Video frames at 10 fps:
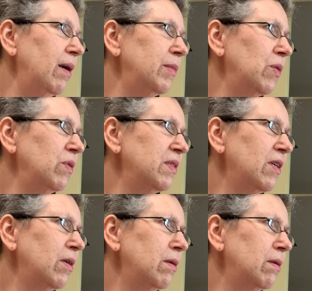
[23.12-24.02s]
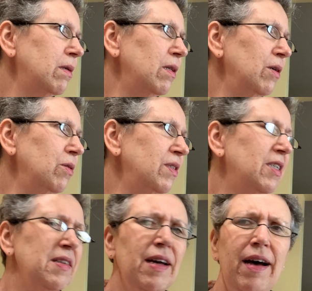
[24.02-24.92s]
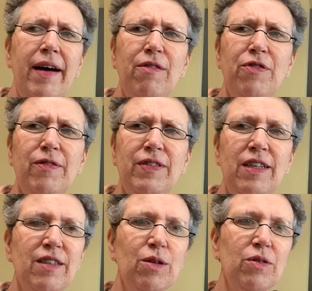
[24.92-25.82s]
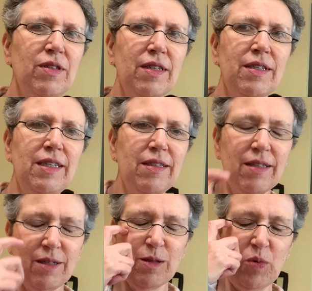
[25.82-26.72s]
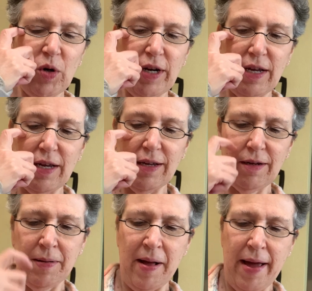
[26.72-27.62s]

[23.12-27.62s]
was close to the high 50s, low 60s this morning.